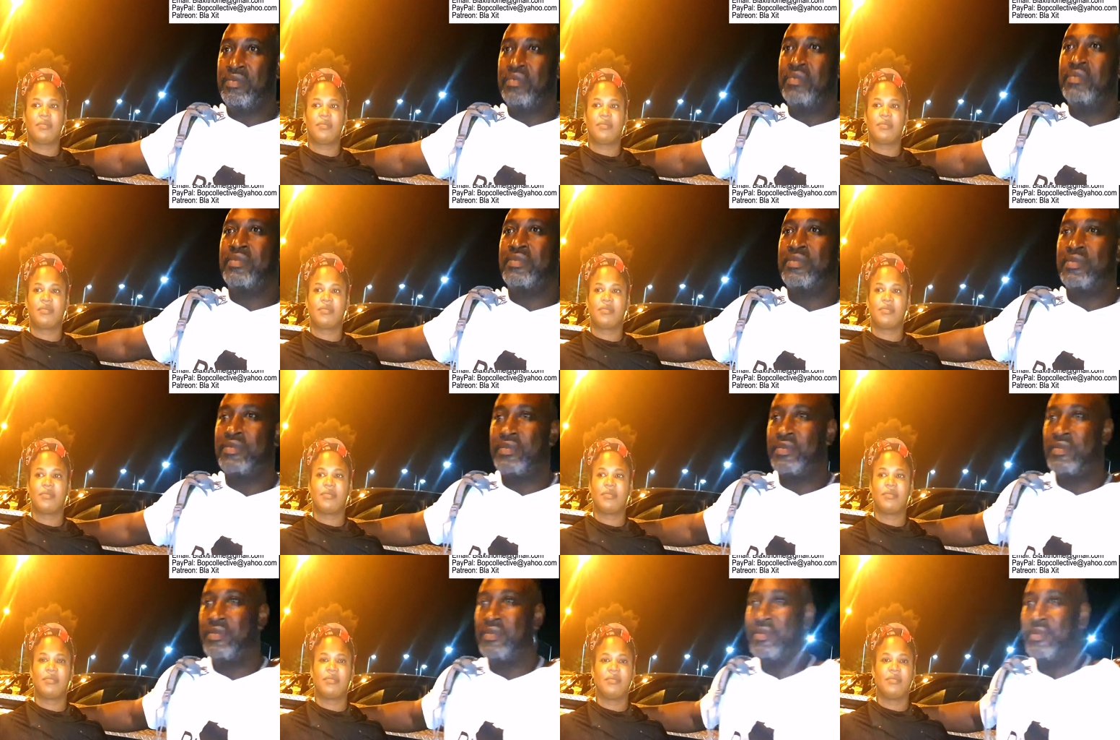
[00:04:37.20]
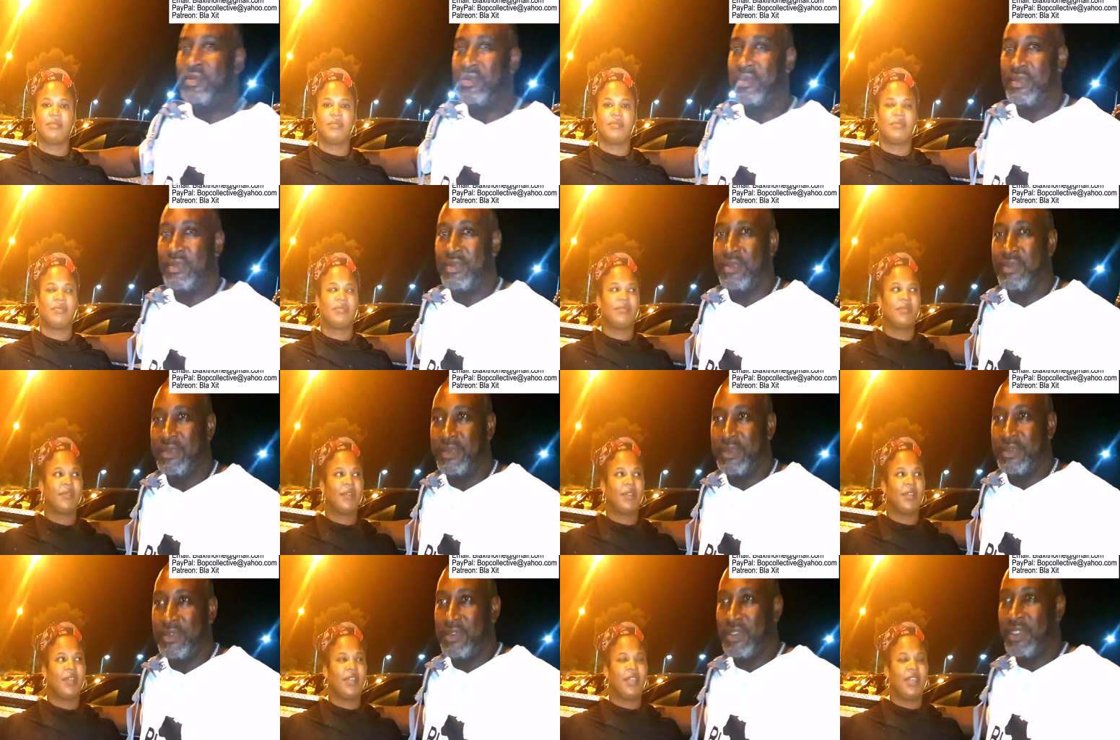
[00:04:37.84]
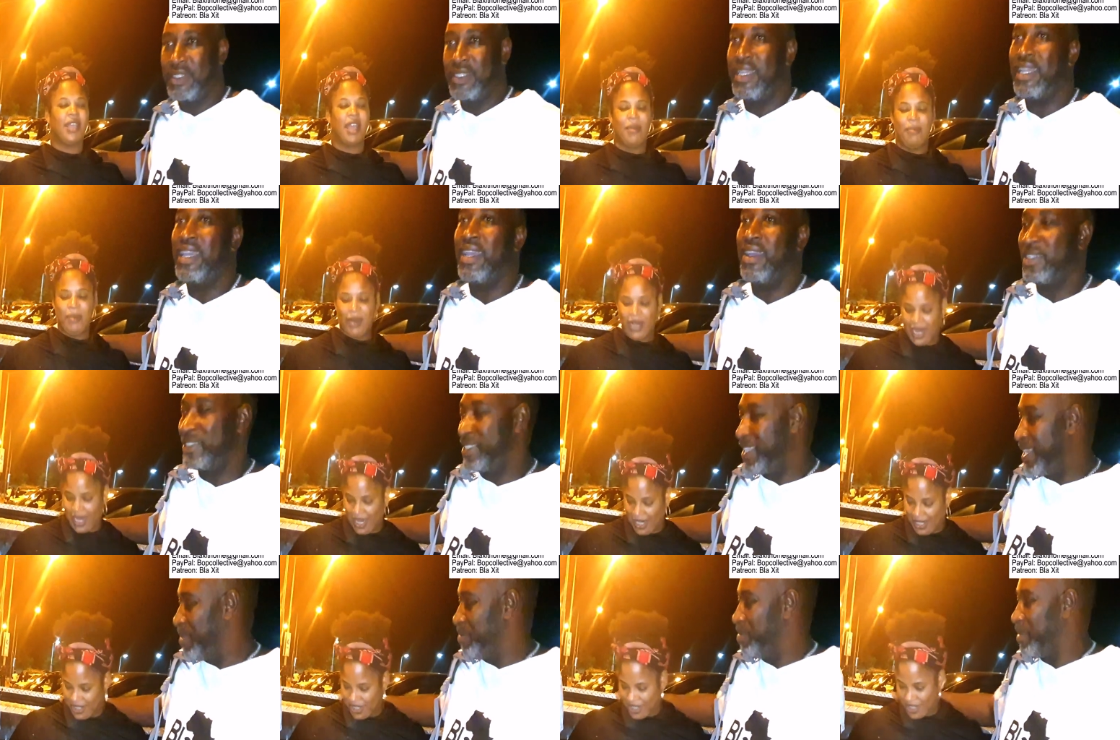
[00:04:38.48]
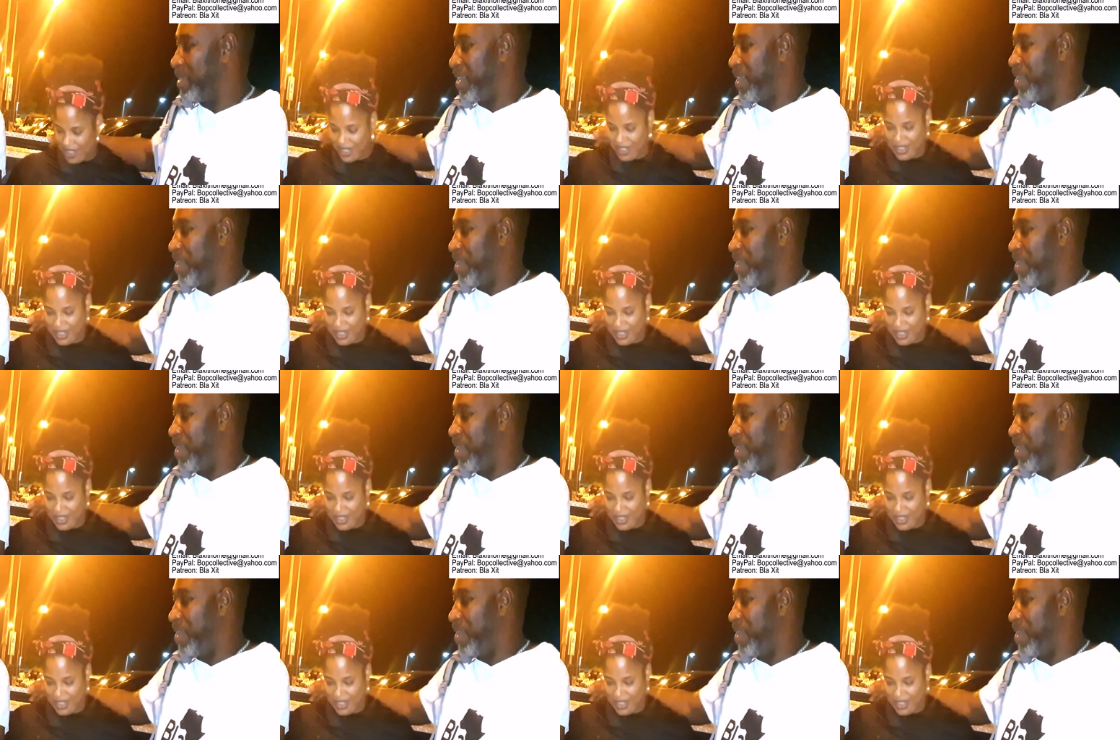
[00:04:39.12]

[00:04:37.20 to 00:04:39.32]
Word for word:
Speaker 1: what's happening? Mm -hmm. oh, okay.